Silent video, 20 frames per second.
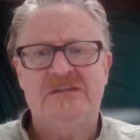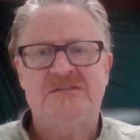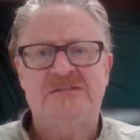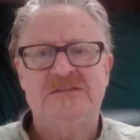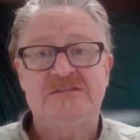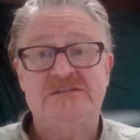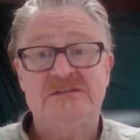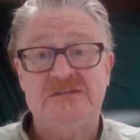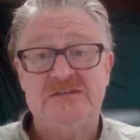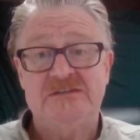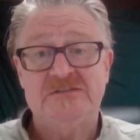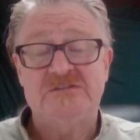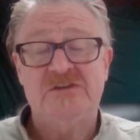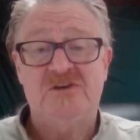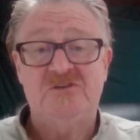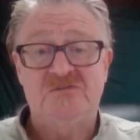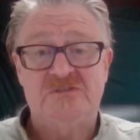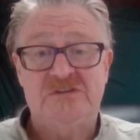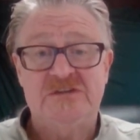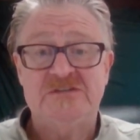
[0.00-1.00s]
that this is
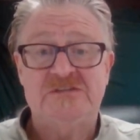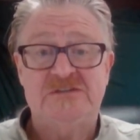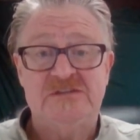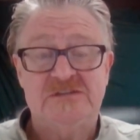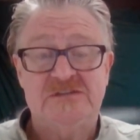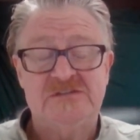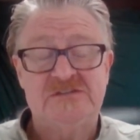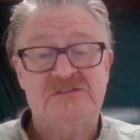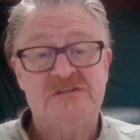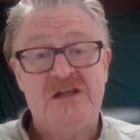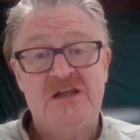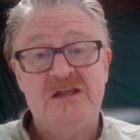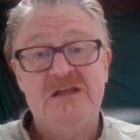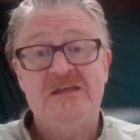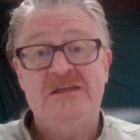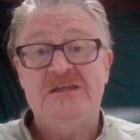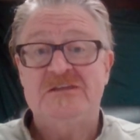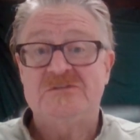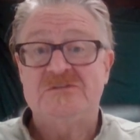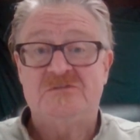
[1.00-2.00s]
Odysseus,
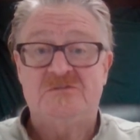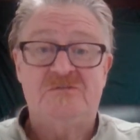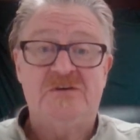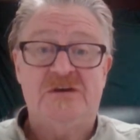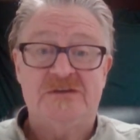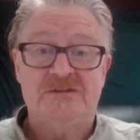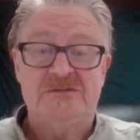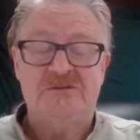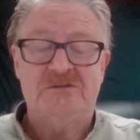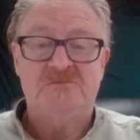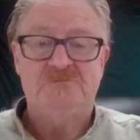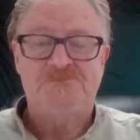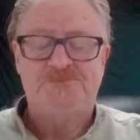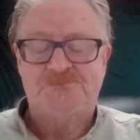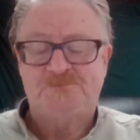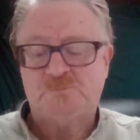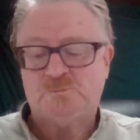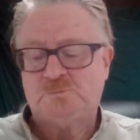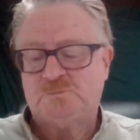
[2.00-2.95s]
his father.